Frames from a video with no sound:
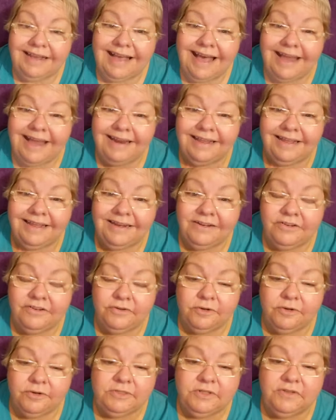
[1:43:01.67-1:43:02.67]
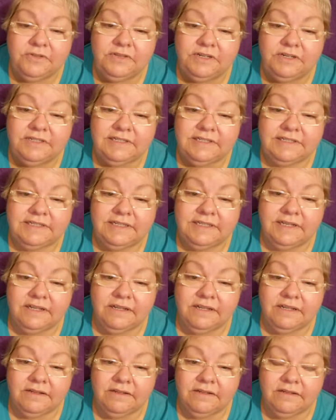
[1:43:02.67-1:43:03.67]
got into them. So they're
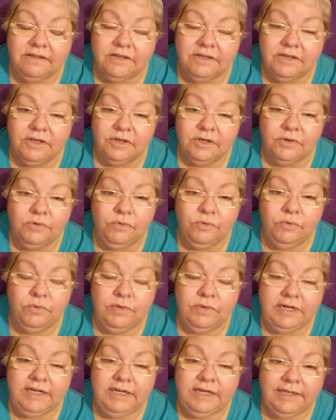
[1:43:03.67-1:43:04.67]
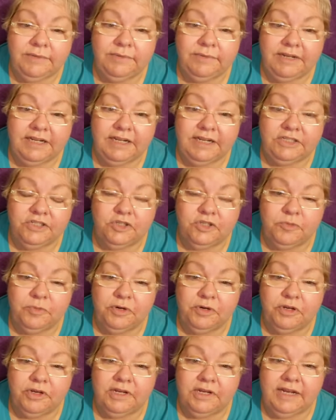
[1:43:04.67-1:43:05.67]
still really, really
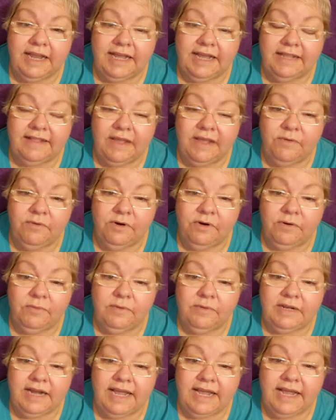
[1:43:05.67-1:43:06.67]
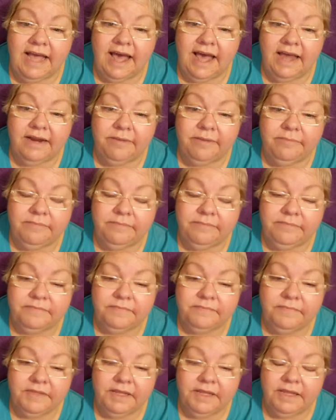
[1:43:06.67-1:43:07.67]
super good like they were when I got them.
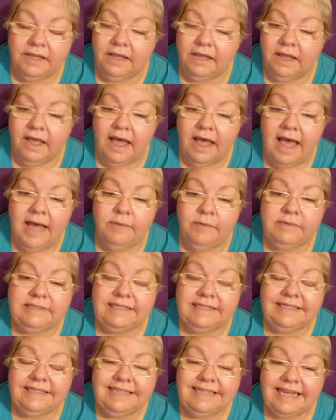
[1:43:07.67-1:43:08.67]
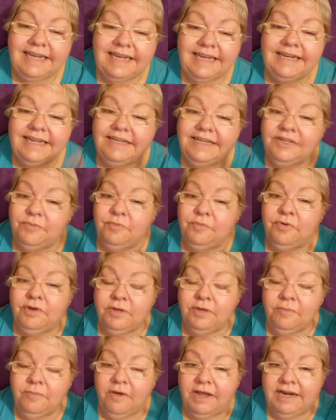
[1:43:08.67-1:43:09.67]
I was intending to put
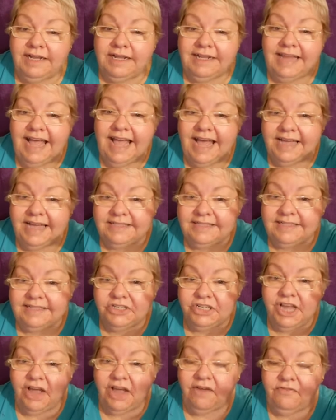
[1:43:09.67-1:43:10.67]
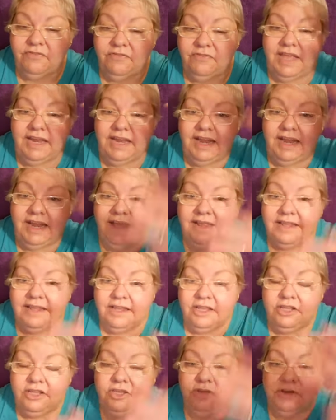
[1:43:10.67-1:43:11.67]
them on a glass shelf that had,
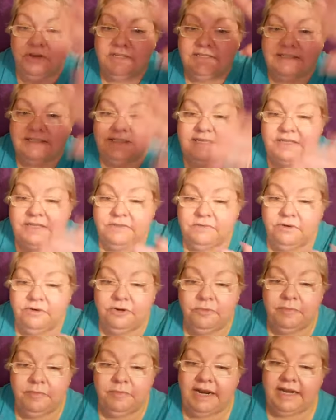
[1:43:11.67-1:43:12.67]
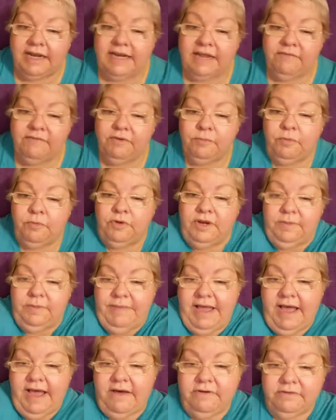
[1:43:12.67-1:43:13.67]
you could see through, but I never put them
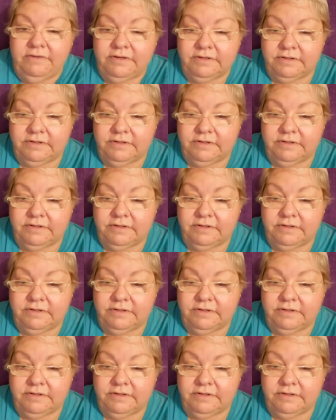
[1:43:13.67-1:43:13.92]
out.